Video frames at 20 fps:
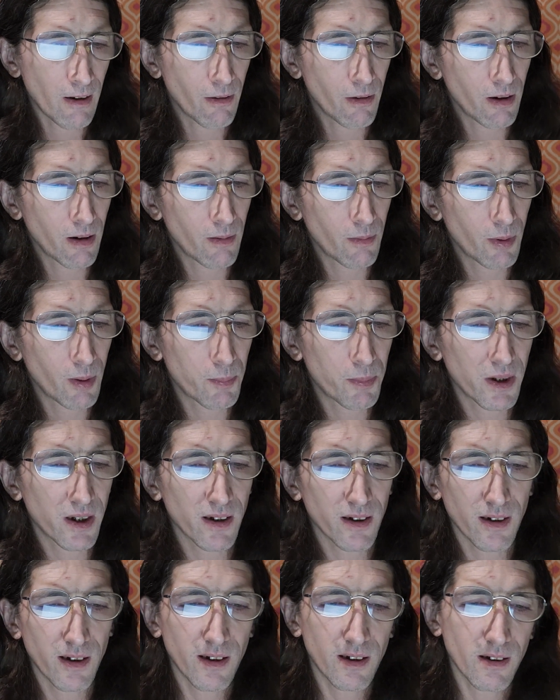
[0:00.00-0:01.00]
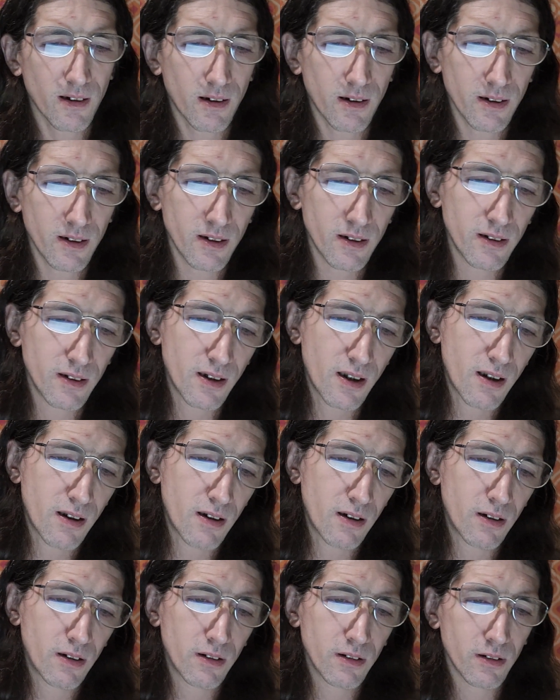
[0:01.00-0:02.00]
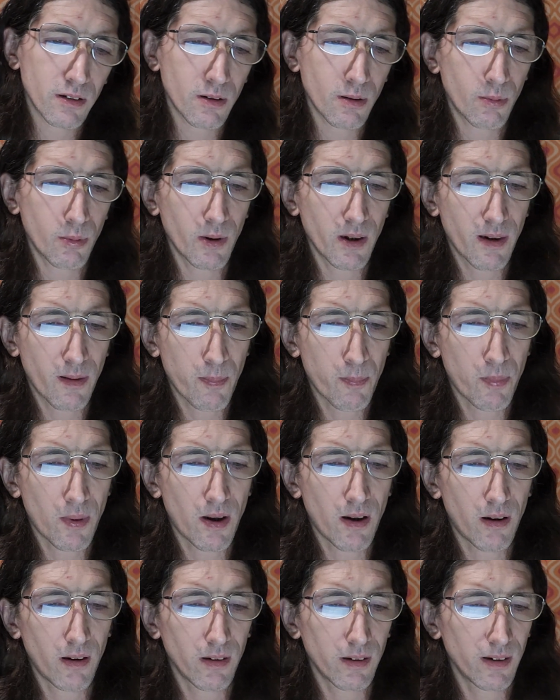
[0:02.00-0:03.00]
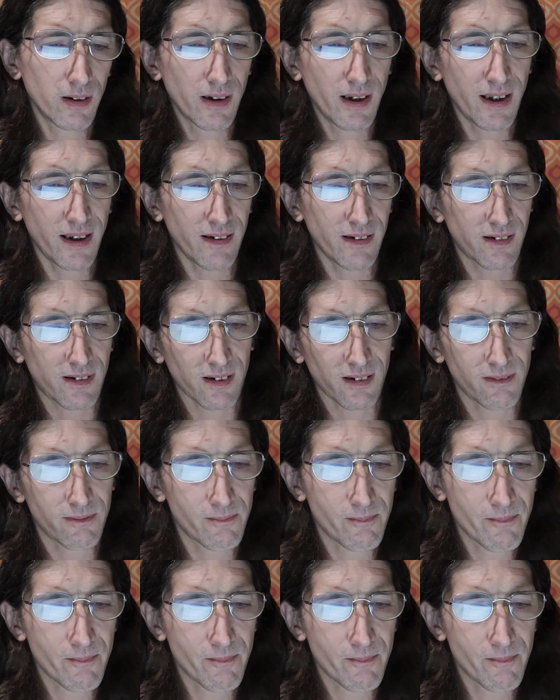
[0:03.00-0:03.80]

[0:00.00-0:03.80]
And we begin the dialogue with Paulette